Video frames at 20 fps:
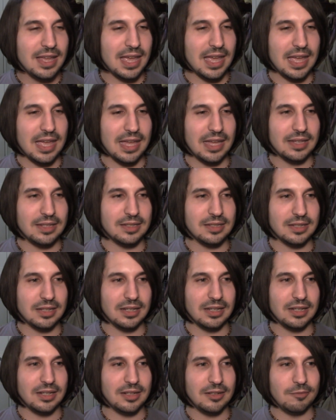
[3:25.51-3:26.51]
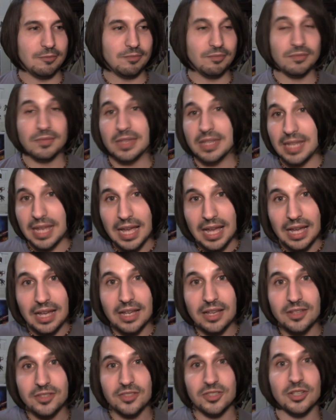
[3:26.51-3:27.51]
And um,
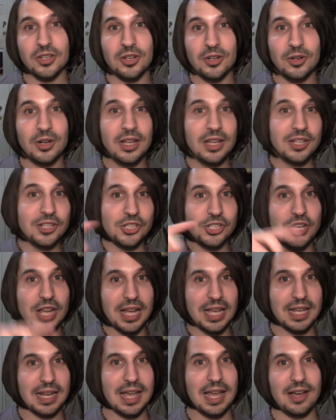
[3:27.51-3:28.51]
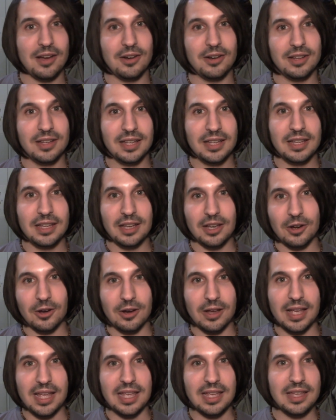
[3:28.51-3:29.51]
yeah, so check it out,
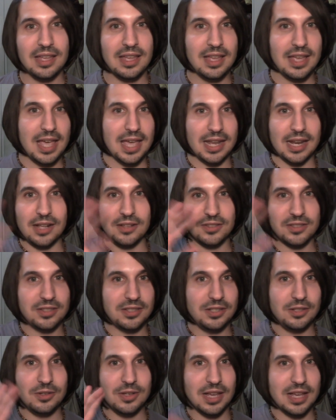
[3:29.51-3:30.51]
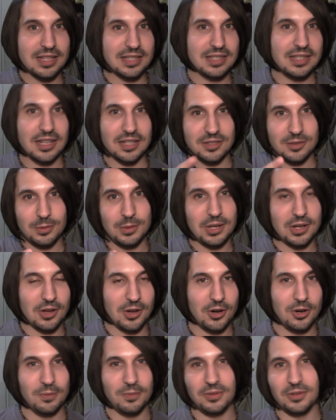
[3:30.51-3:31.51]
all right? And I'll see you guys next week,
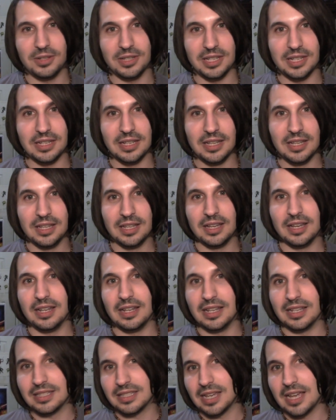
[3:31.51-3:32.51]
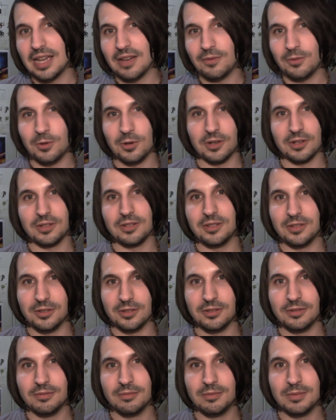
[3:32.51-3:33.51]
hopefully, unless I have work to
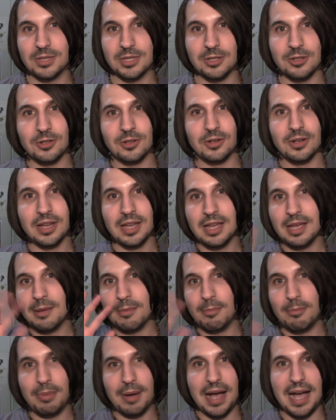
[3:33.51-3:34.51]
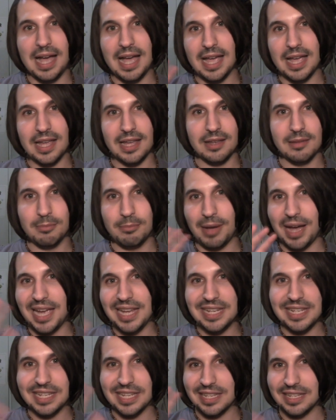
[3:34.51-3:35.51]
do. So bye,
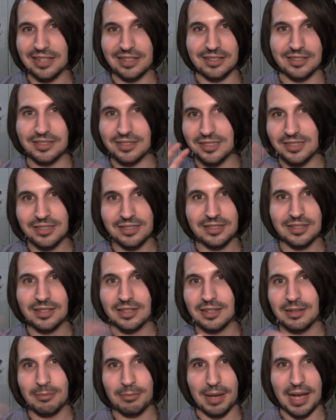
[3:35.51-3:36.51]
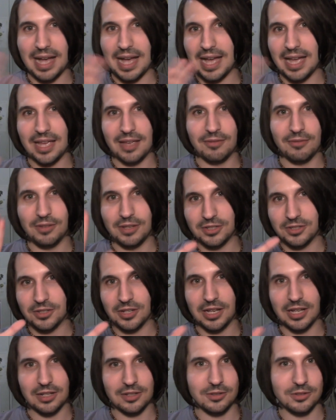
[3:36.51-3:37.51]
bye, byeikins, bye,
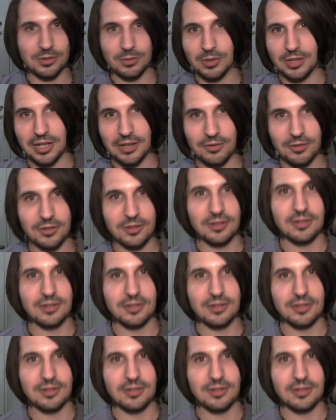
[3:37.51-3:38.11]
fish tacos, whatever.